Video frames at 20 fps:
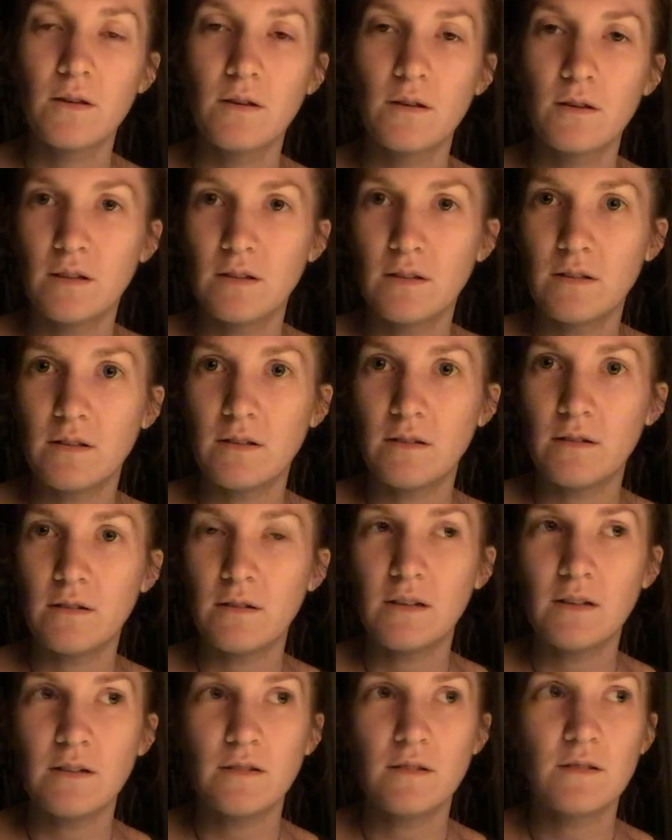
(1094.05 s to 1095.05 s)
he's, a,
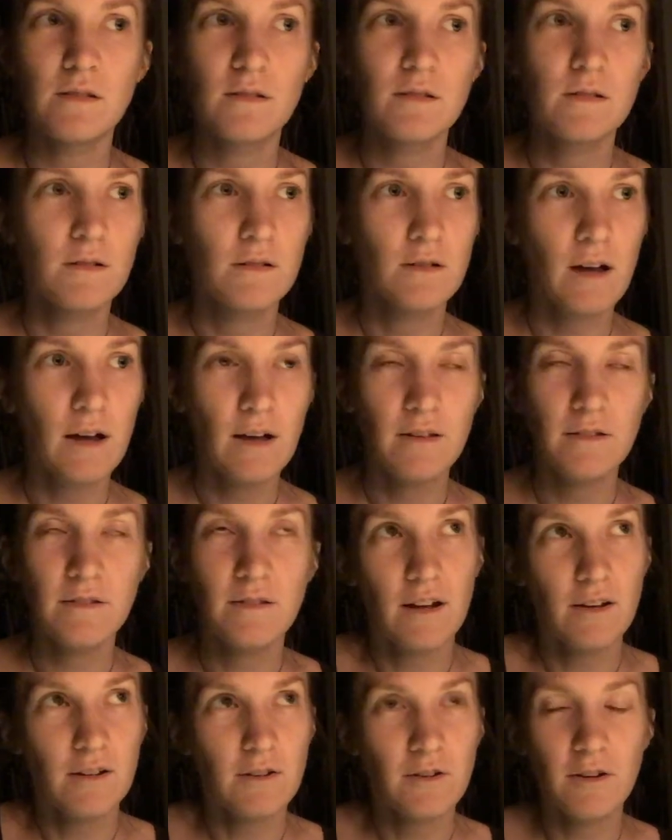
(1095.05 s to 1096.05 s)
he's a
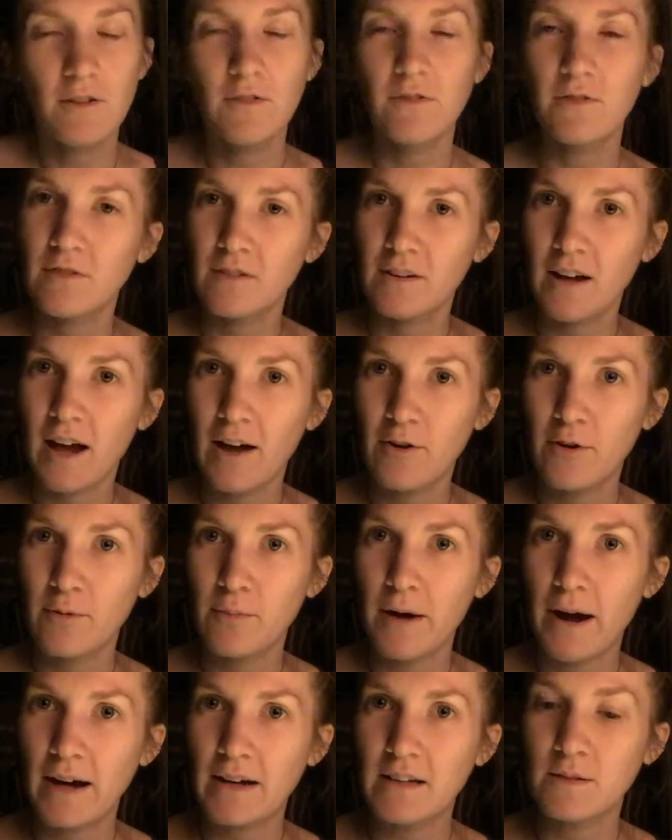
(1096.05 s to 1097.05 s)
doctor of
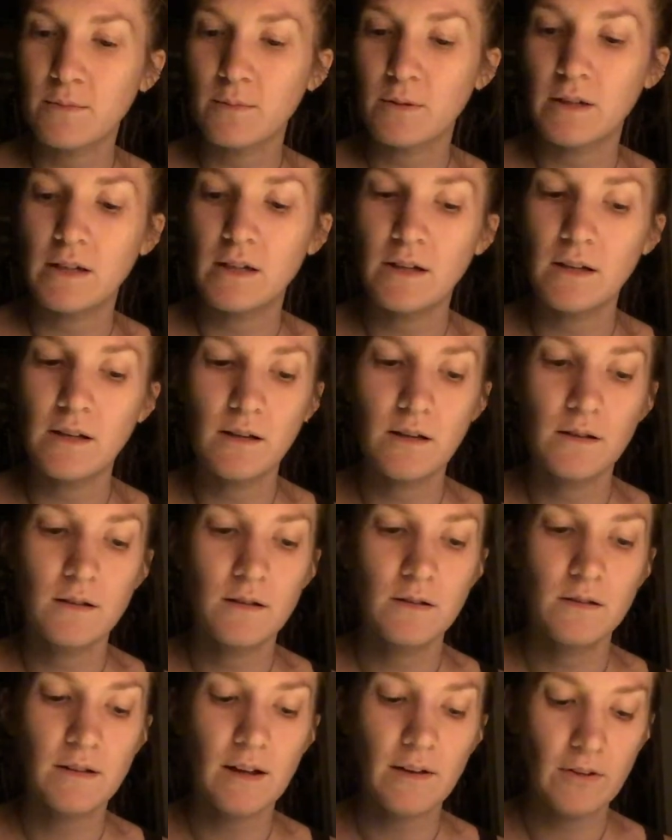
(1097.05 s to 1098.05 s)
chiropractic, but he
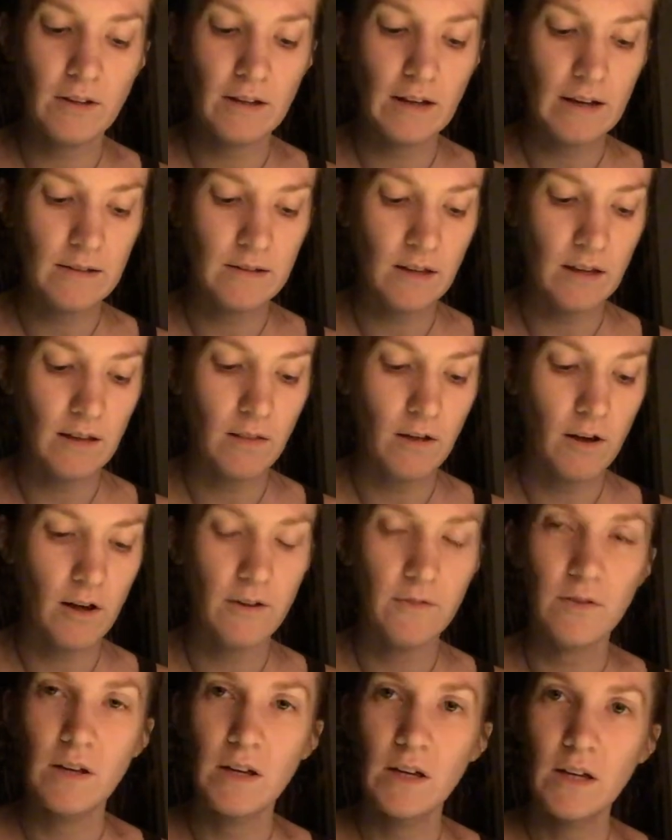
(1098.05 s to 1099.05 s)
definitely has a lot
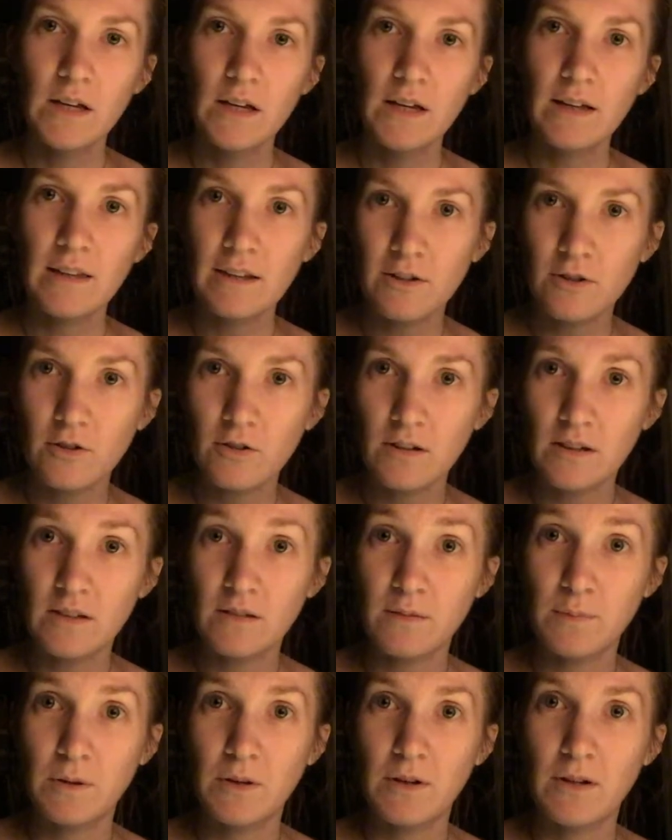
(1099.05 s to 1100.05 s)
of clinical
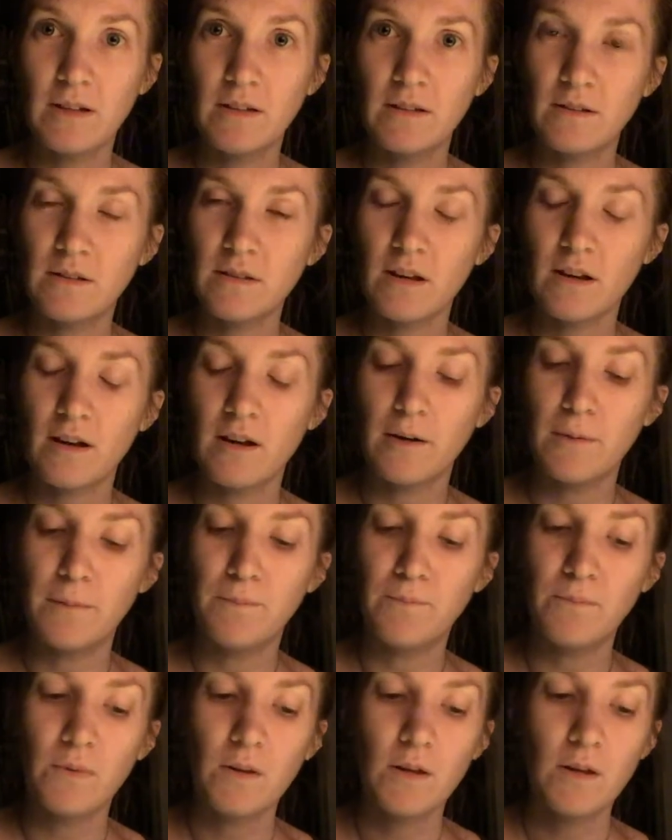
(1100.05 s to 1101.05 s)
experience
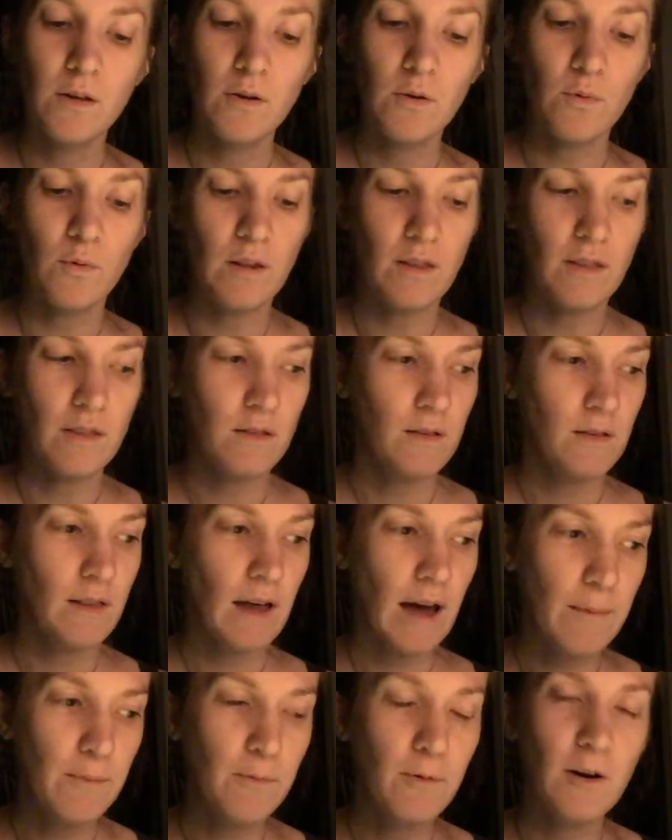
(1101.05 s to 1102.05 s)
um, with
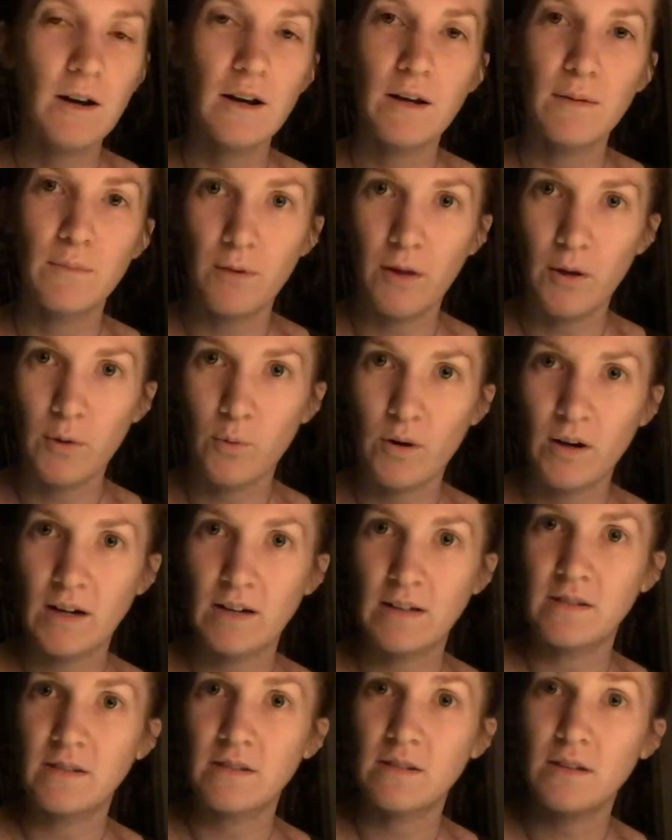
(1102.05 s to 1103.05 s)
lab work and blood work, and
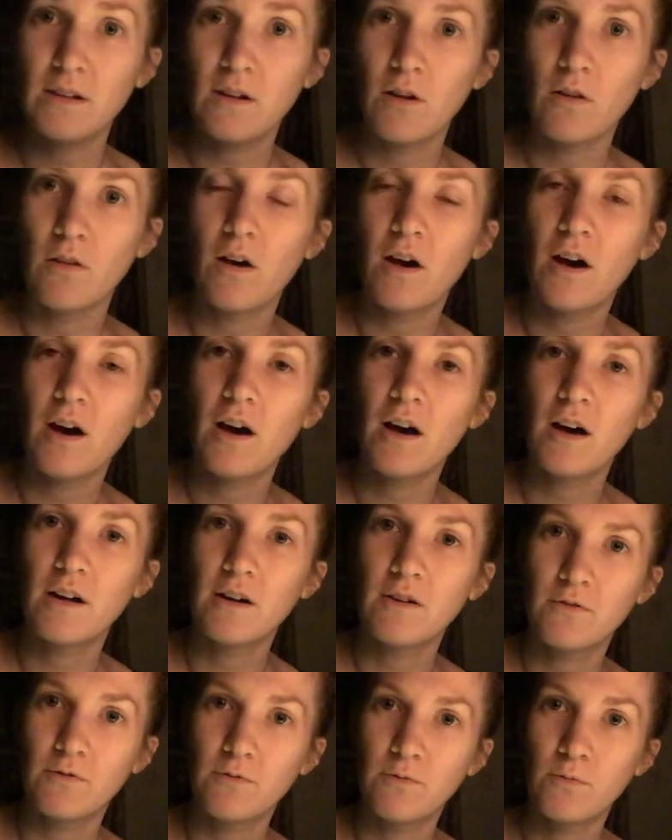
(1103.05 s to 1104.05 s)
has seen a lot
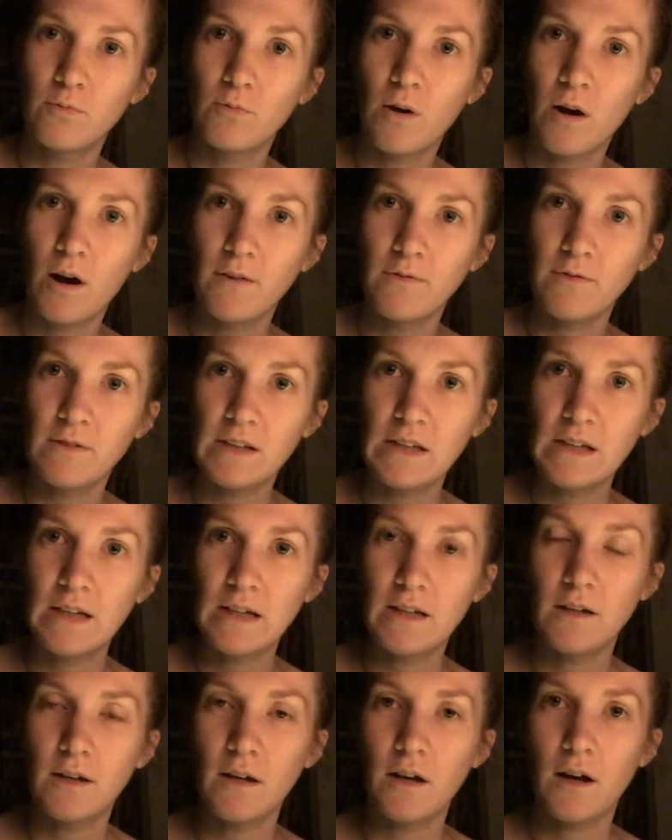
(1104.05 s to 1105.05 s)
of raw
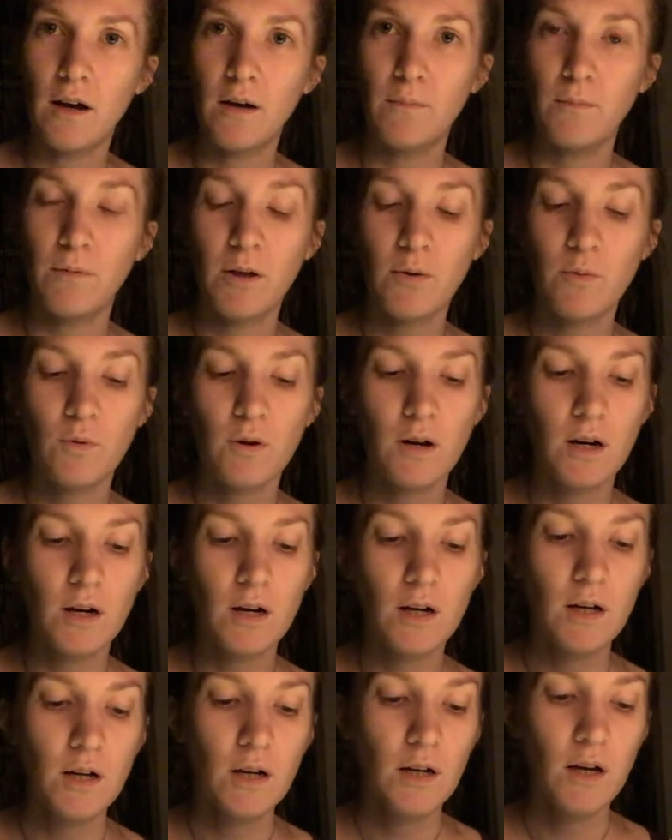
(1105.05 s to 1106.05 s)
vegan um, blood
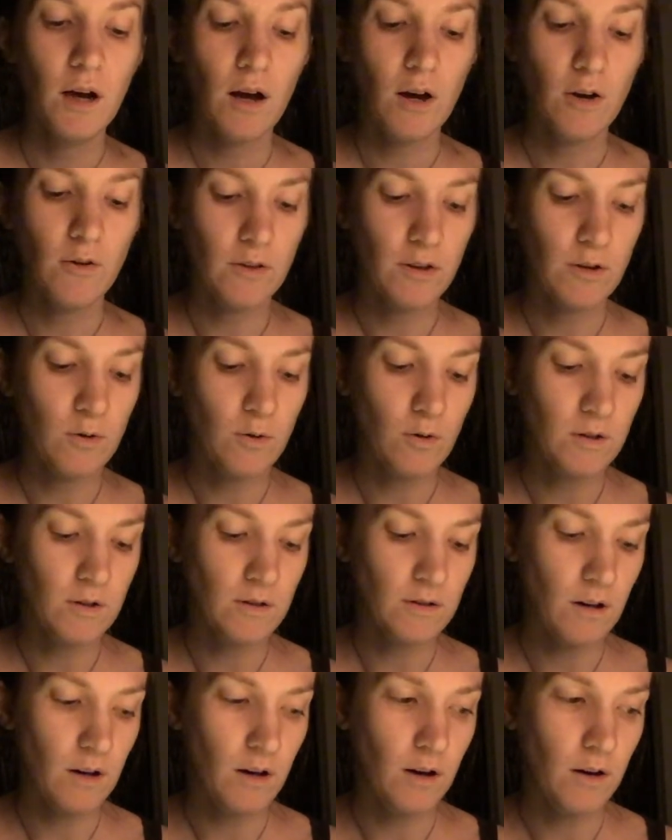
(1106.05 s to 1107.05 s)
work over the
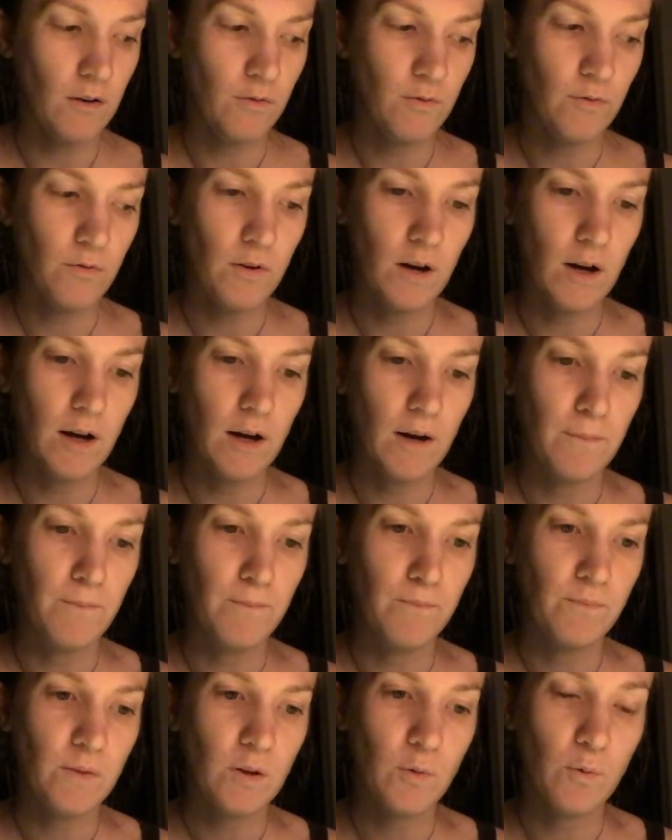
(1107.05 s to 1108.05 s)
course of
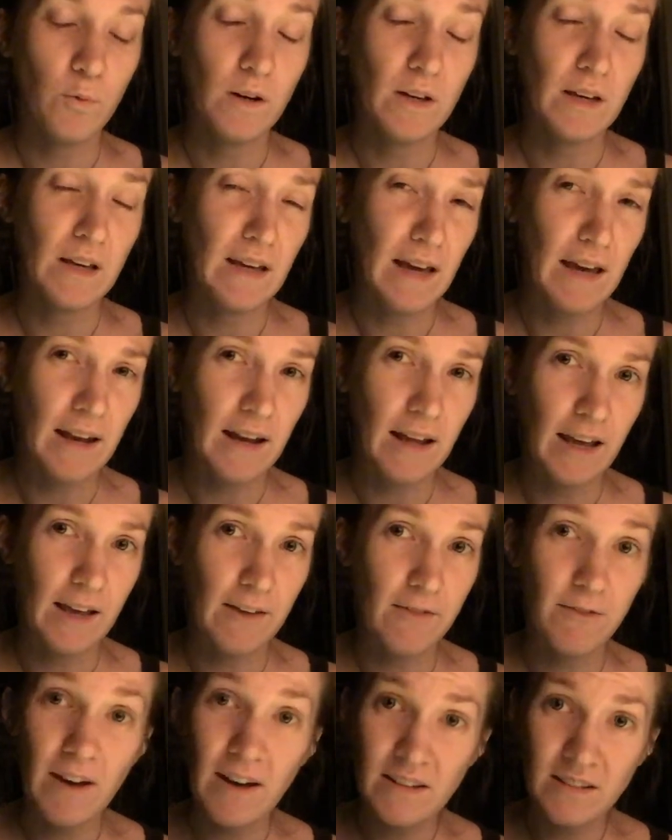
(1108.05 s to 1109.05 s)
um, working at a
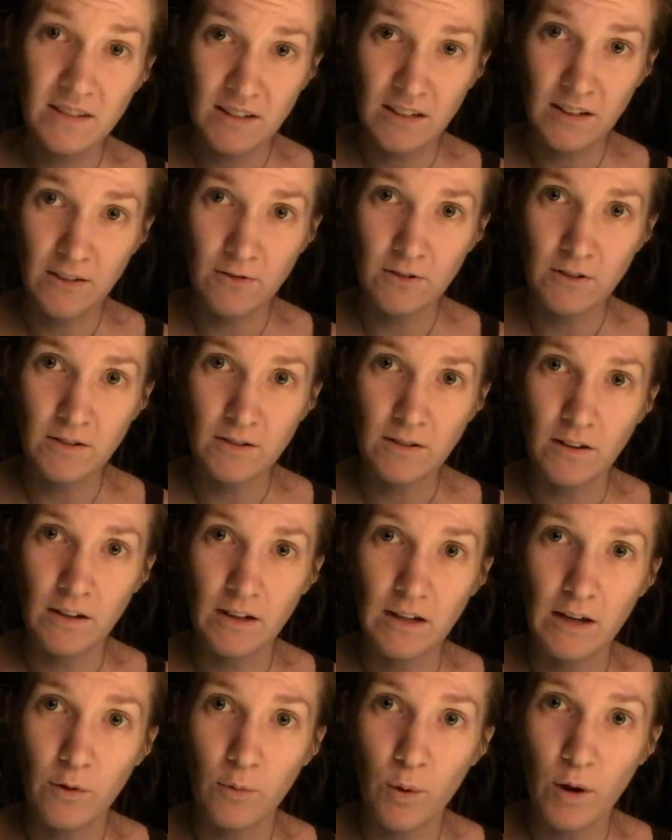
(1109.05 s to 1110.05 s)
fasting
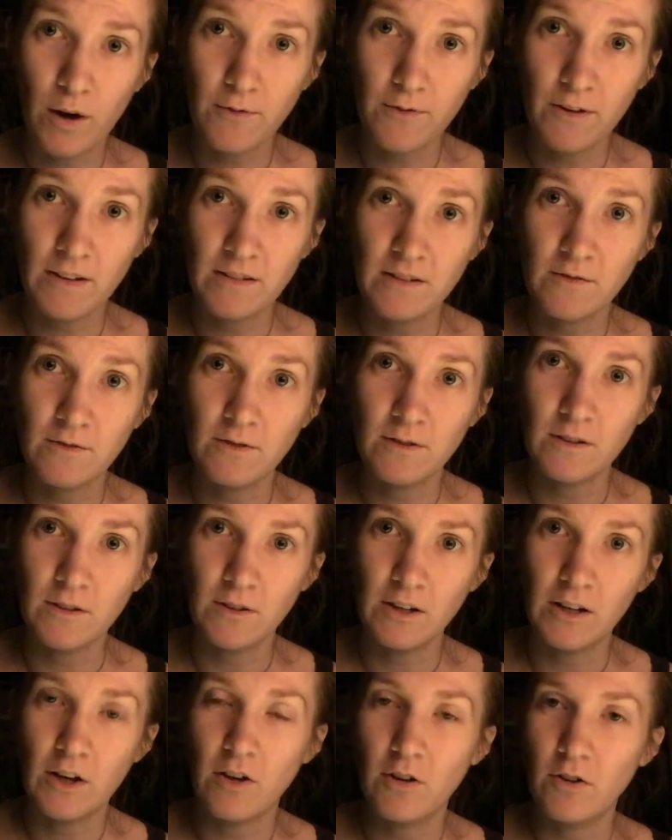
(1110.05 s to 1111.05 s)
facility, a water fasting
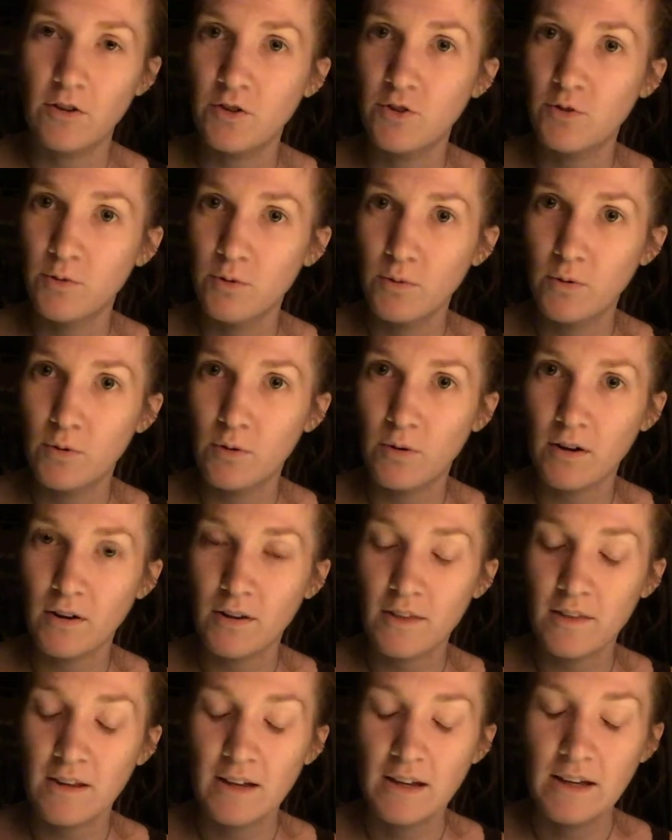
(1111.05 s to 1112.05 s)
facility called True
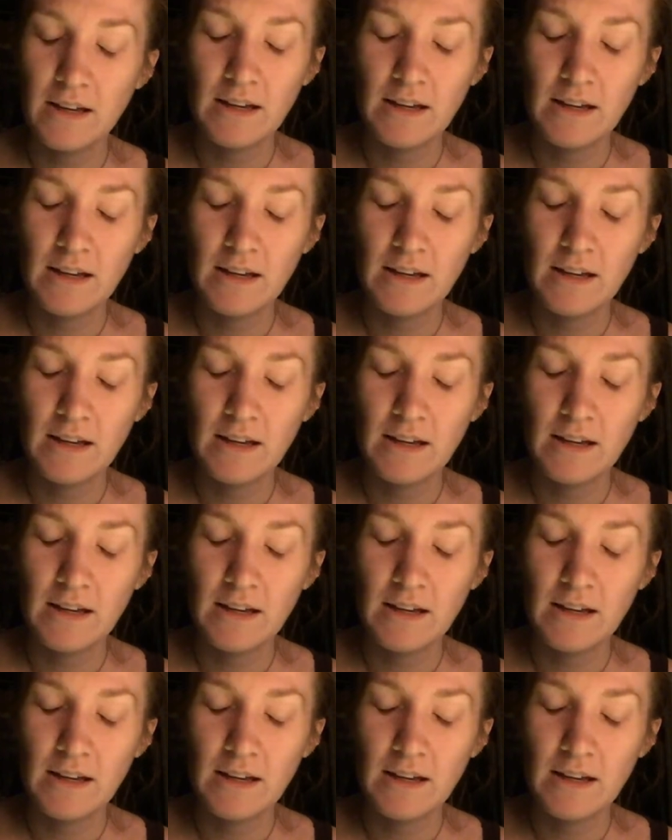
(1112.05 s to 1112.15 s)
North.